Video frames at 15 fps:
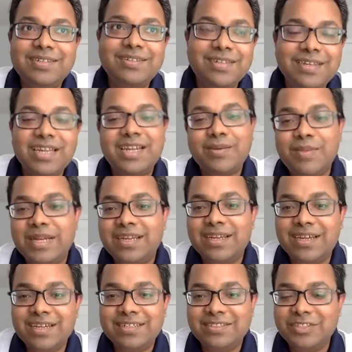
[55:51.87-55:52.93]
little bit
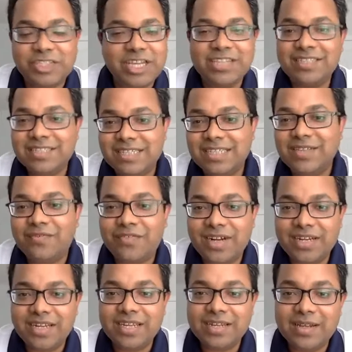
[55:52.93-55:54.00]
changes in the
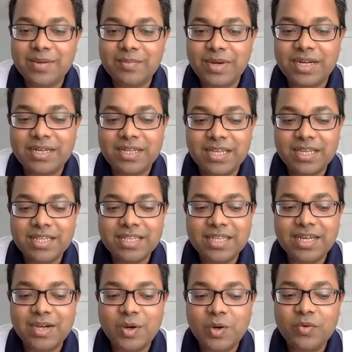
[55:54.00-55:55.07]
funding, but
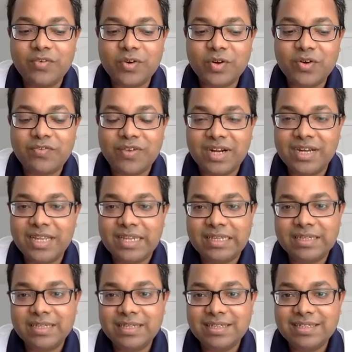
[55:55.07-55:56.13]
the overall
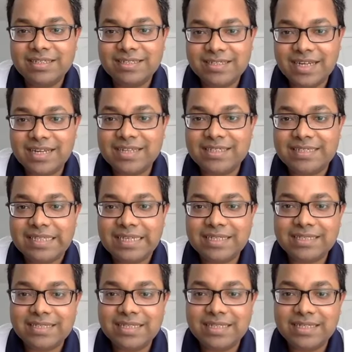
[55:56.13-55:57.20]
funding status
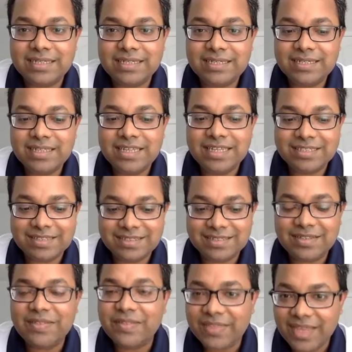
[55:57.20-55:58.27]
is
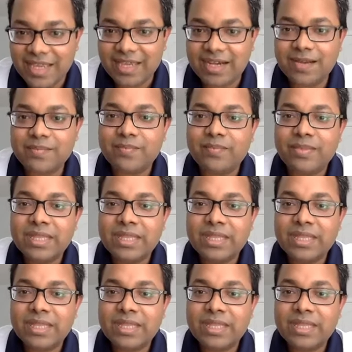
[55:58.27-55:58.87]
there.